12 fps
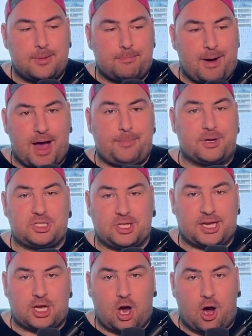buy a bunch of
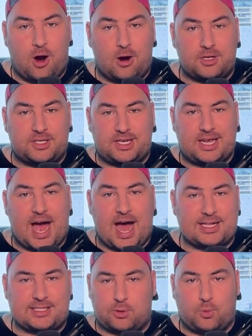like cars and
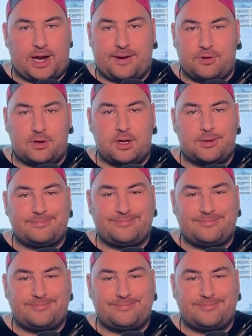yachts or whatever?